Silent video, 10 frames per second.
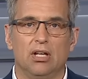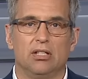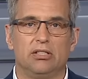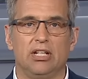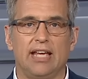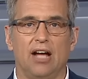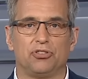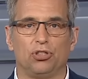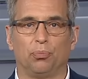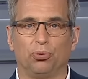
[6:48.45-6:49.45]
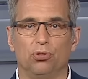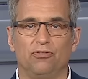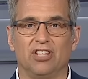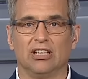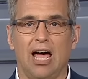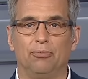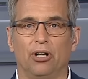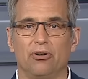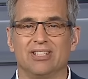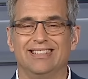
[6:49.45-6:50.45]
City Council approved the
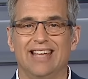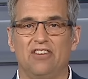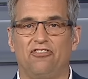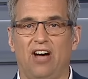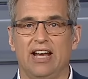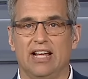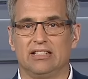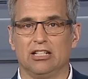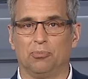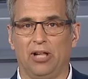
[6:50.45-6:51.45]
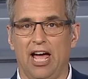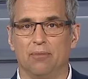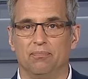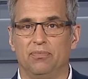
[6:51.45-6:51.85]
library's debt financing plan.